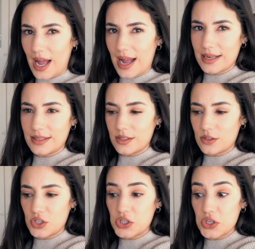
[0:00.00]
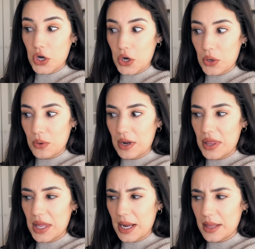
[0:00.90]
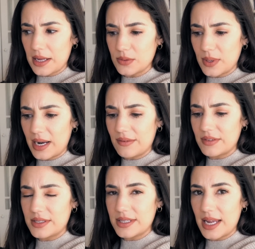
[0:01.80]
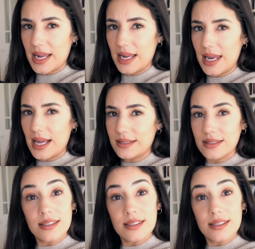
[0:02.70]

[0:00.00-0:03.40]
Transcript: and so I think that's what I have to say. Let's